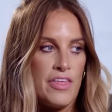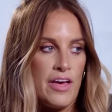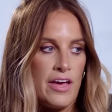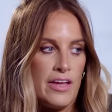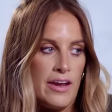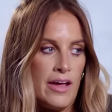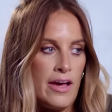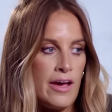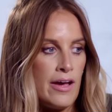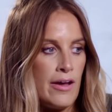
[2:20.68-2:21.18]

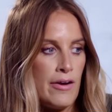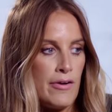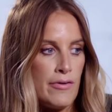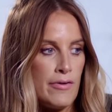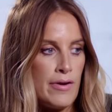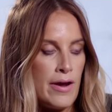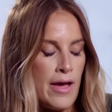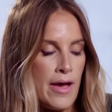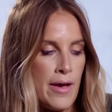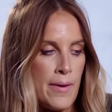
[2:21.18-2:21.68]
that
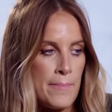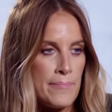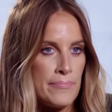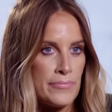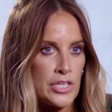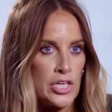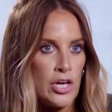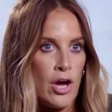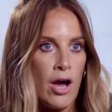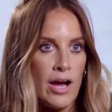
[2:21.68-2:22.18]
are um,
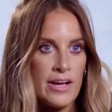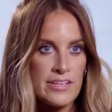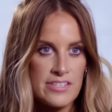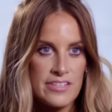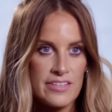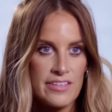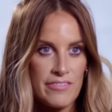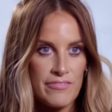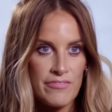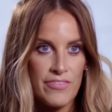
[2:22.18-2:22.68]
kind
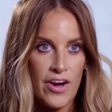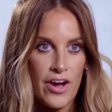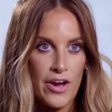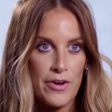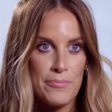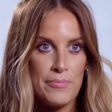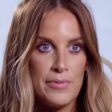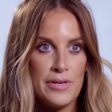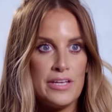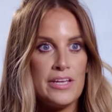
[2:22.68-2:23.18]
to the
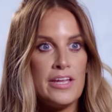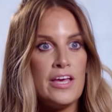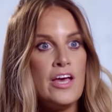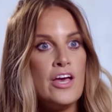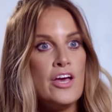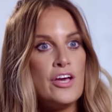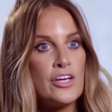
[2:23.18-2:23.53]
environment,